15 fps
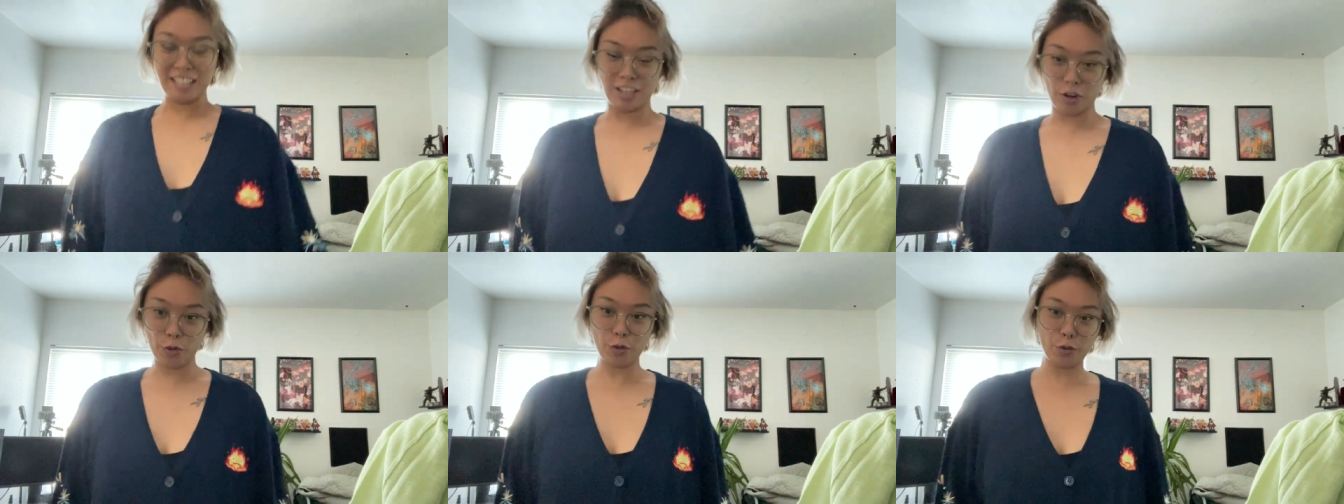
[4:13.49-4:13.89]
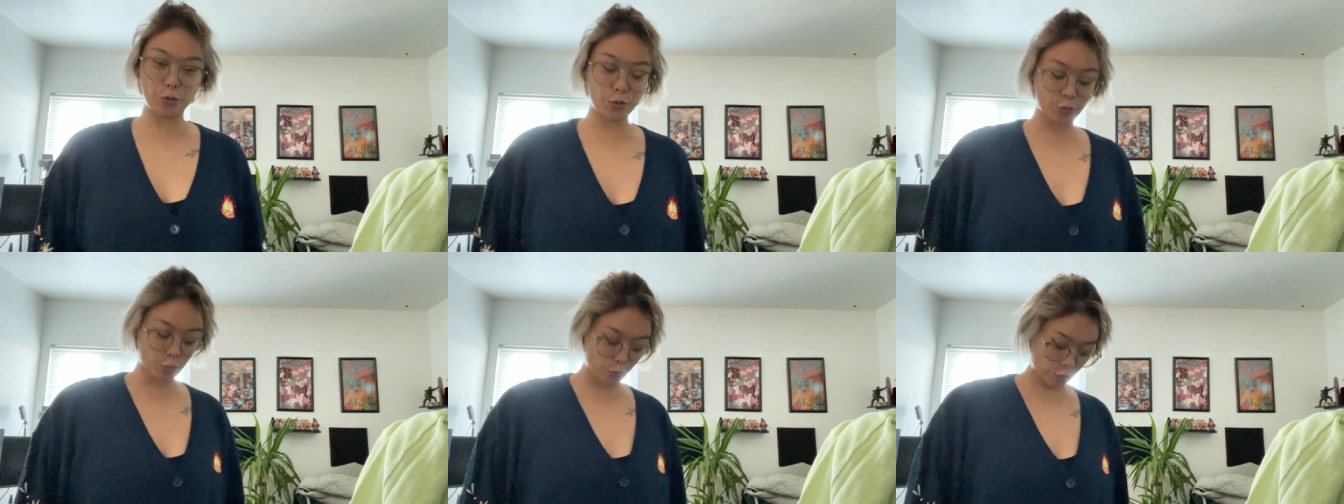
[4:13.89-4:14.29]

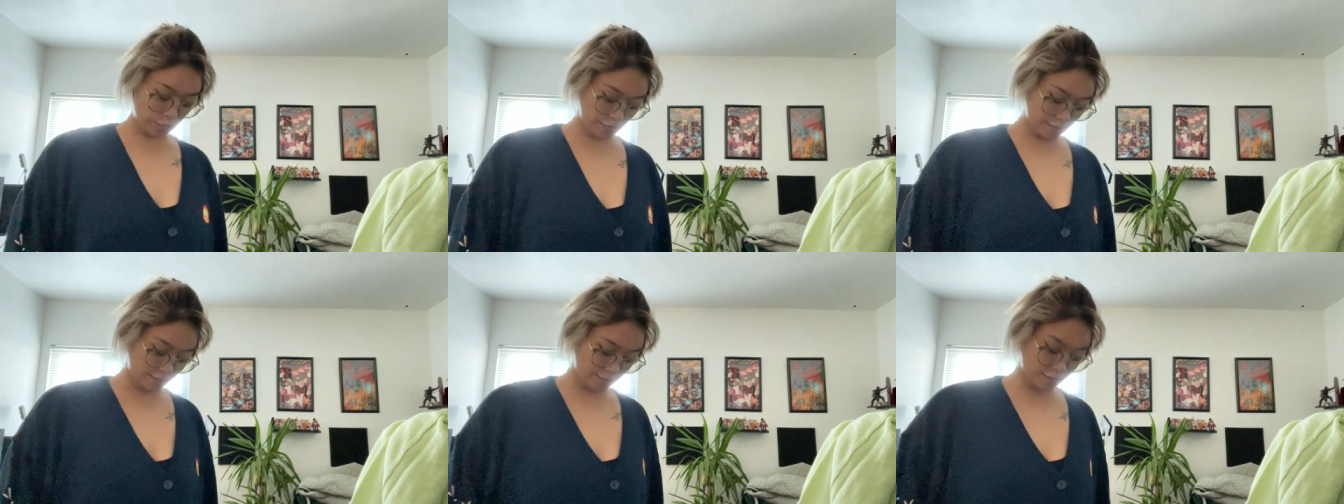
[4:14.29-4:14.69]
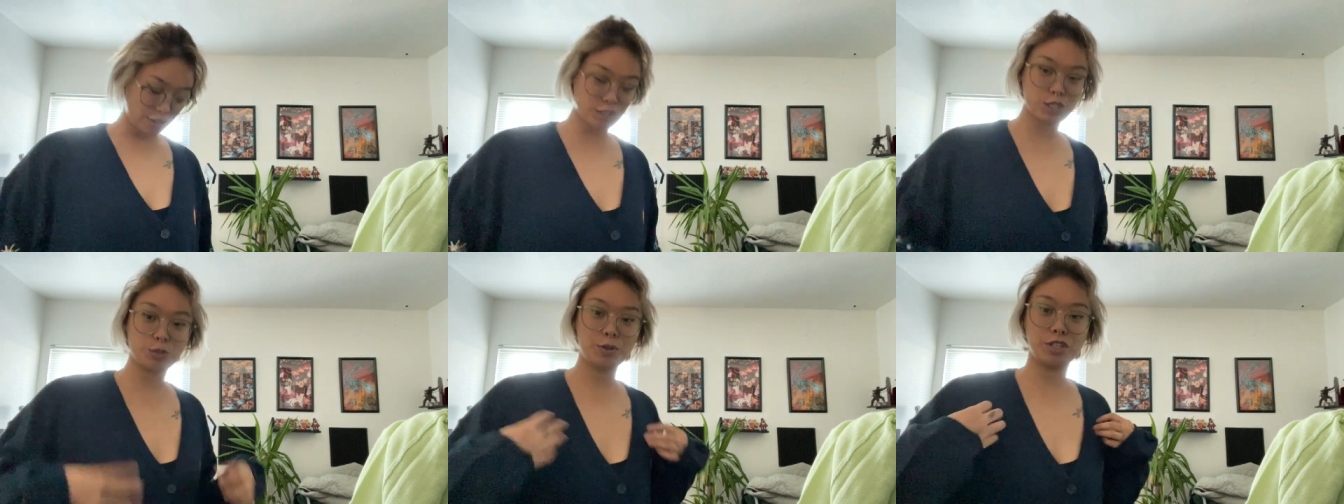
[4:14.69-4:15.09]
oh, okay.
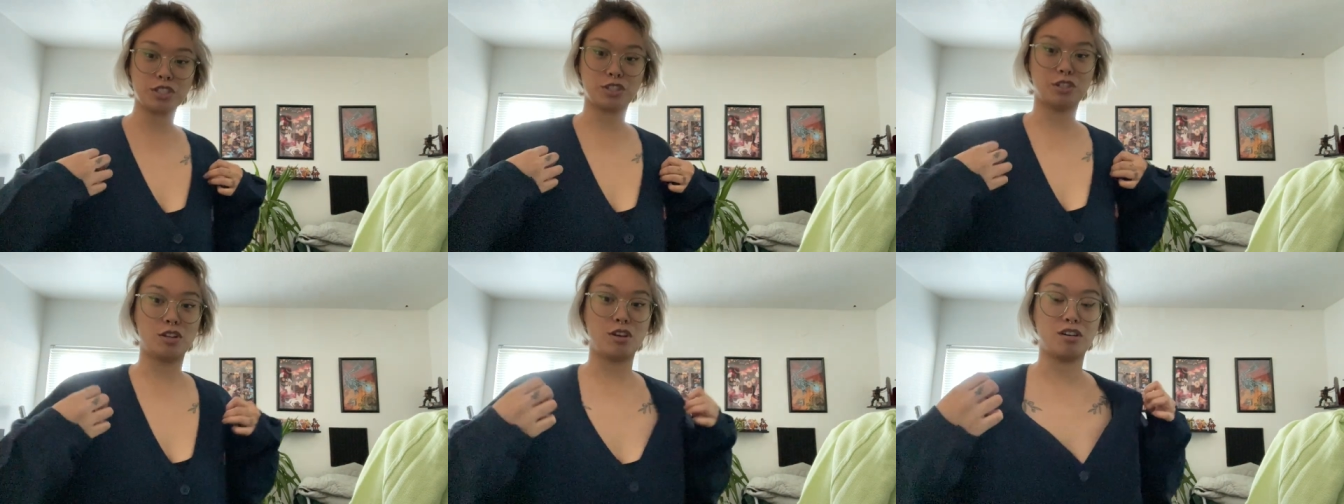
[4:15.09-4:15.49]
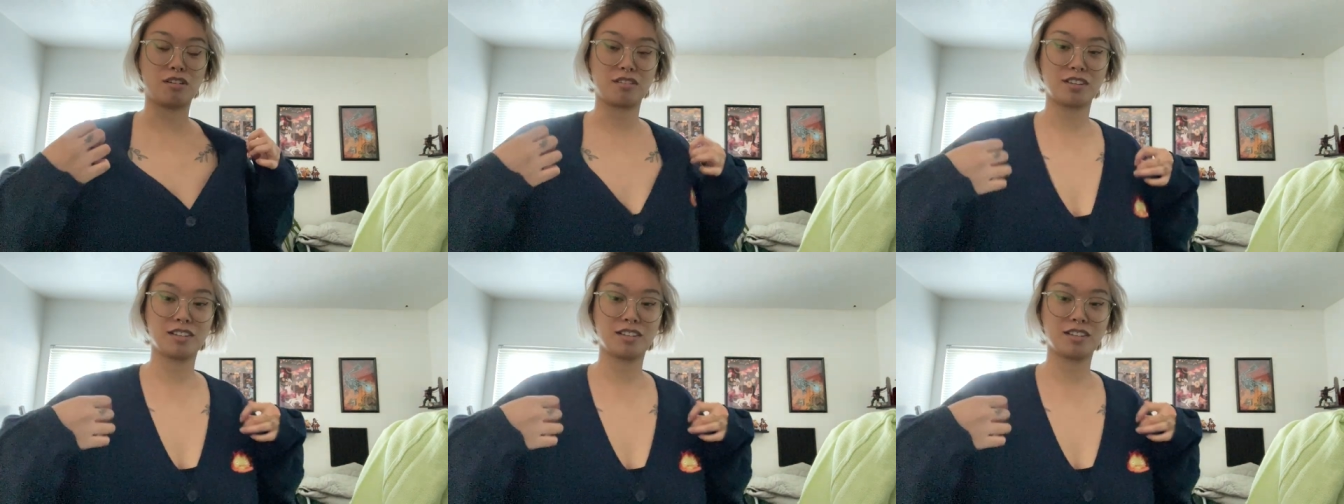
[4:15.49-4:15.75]
This one is long.